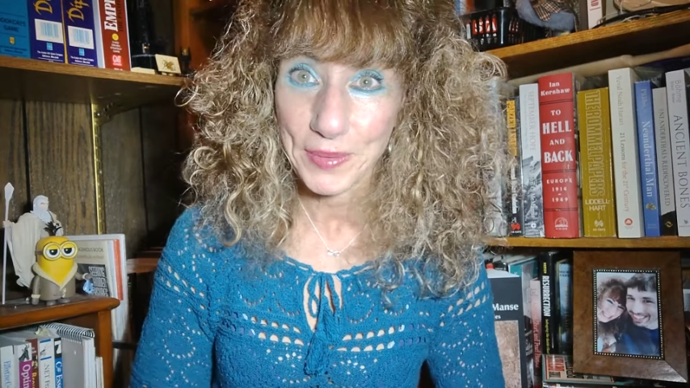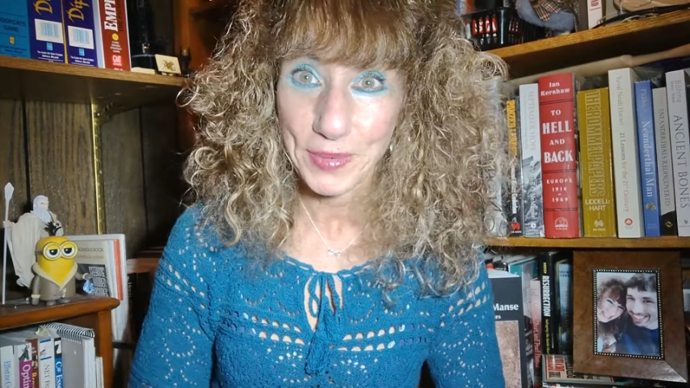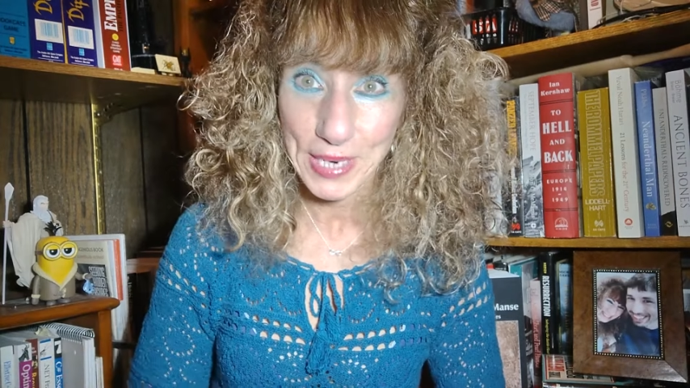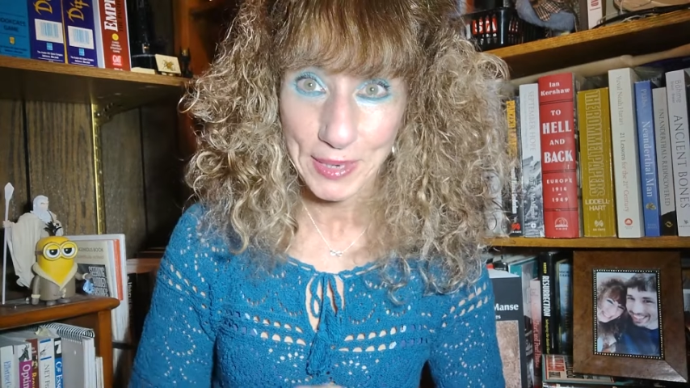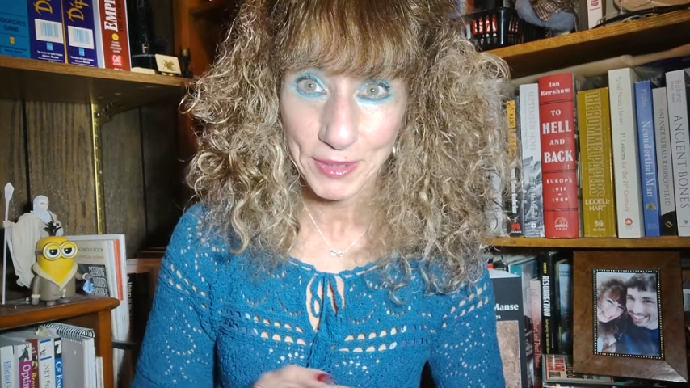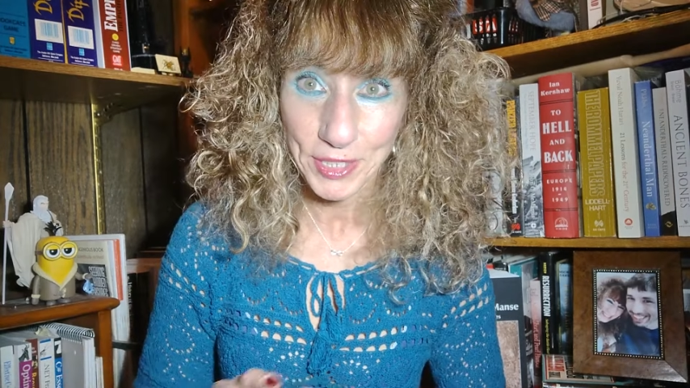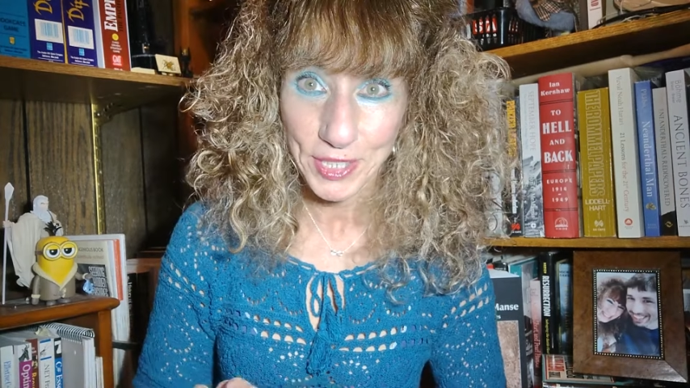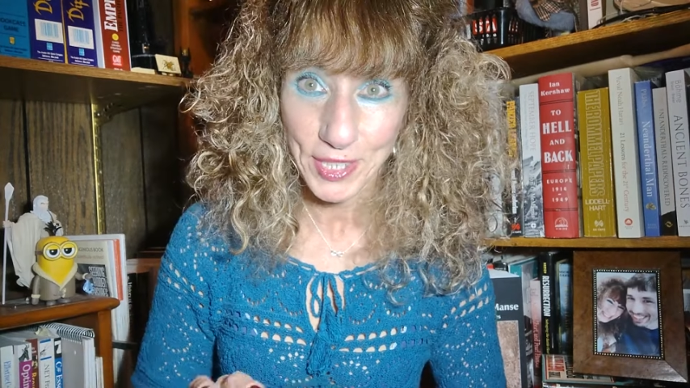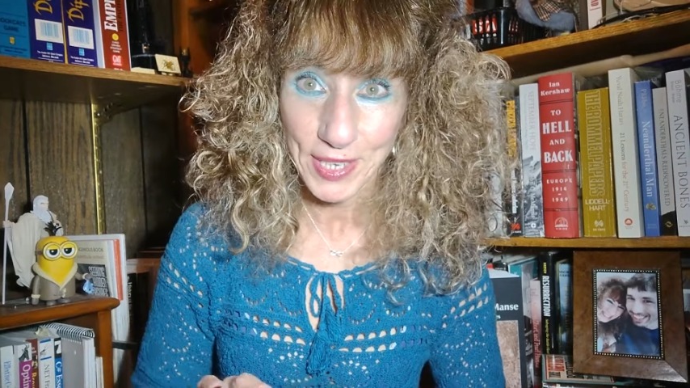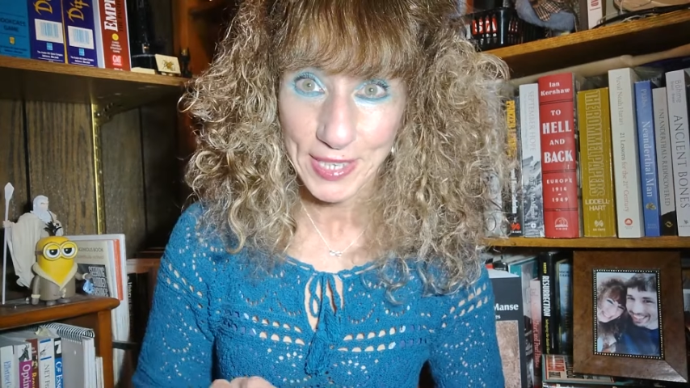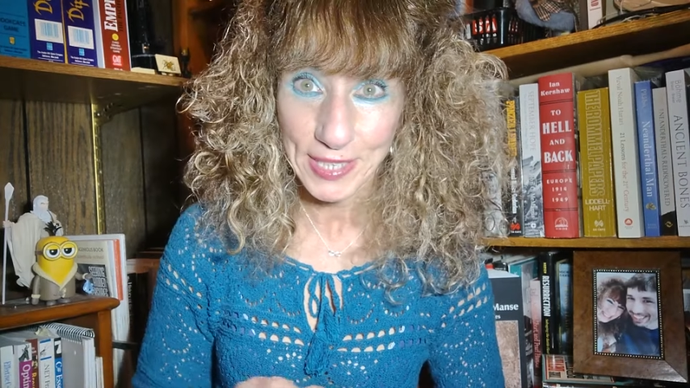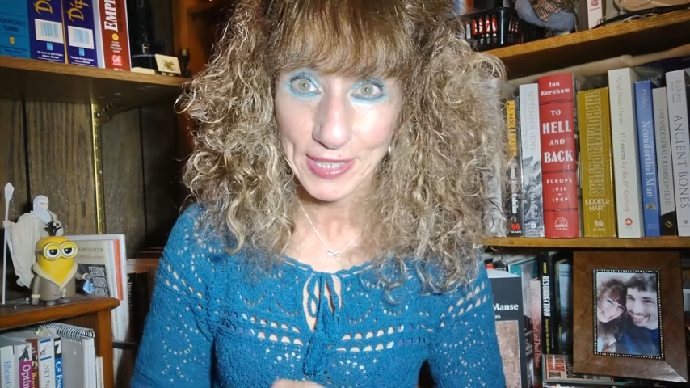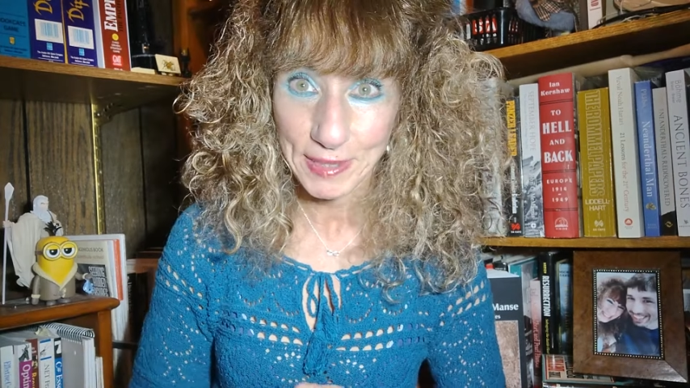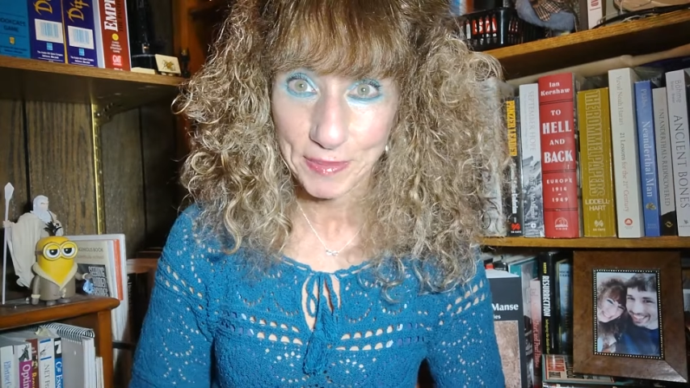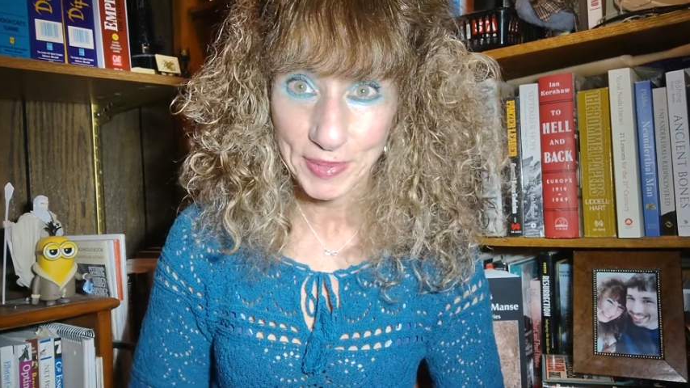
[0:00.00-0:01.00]
when I was
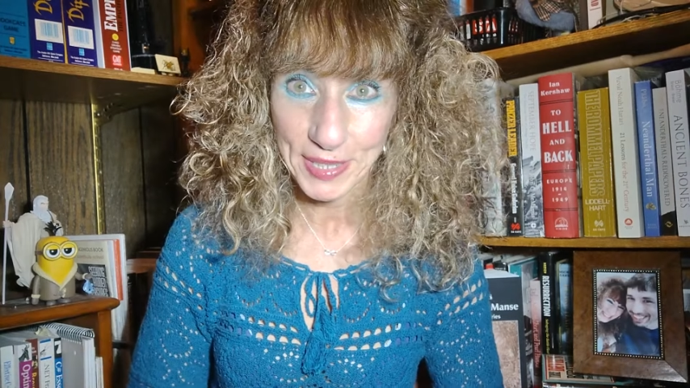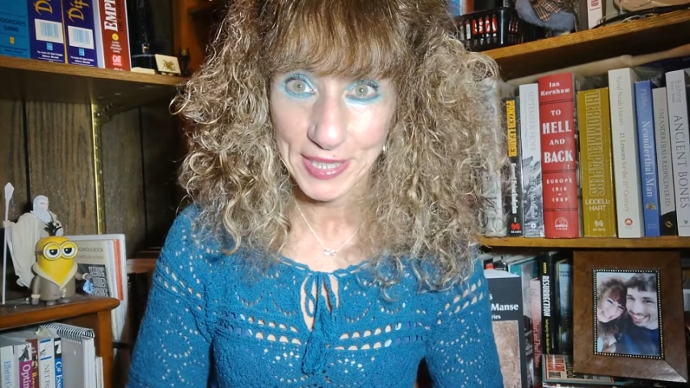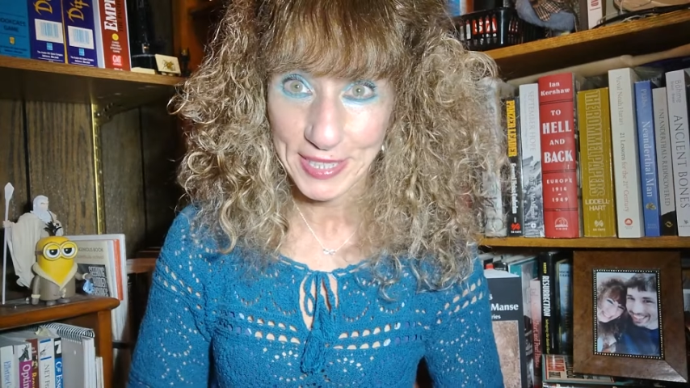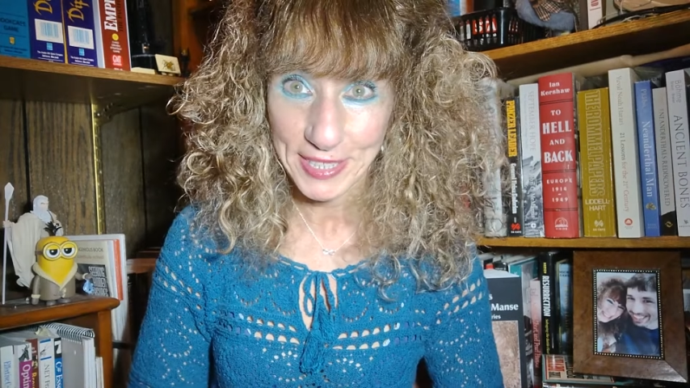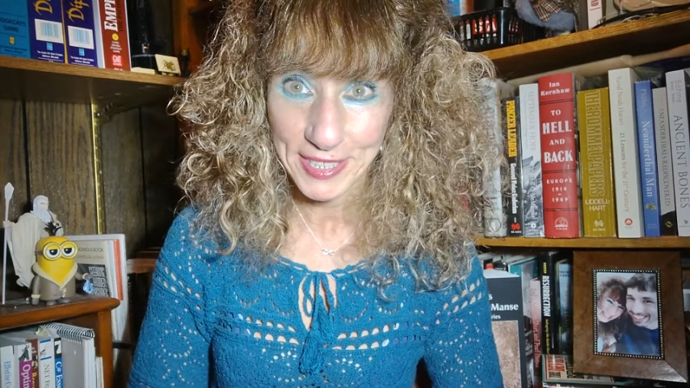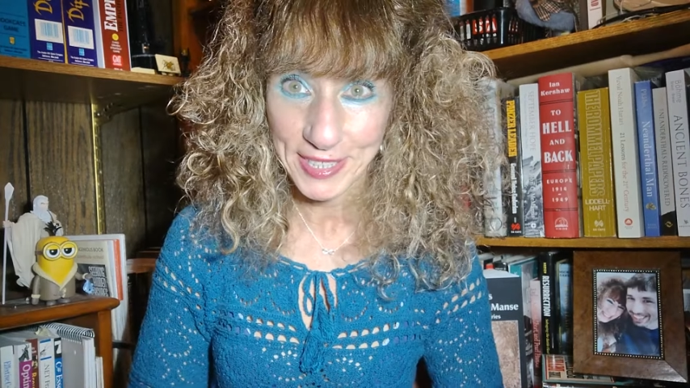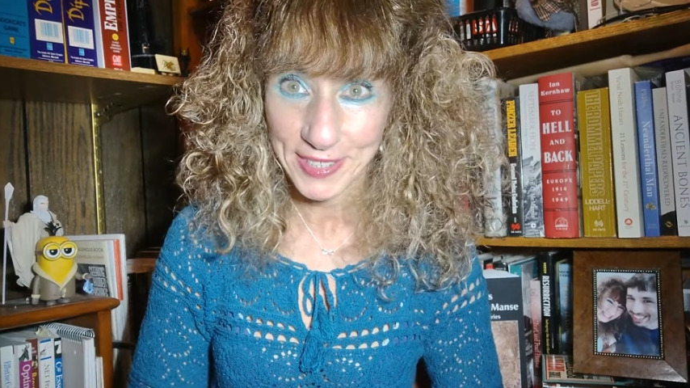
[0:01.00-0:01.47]
talking to the police.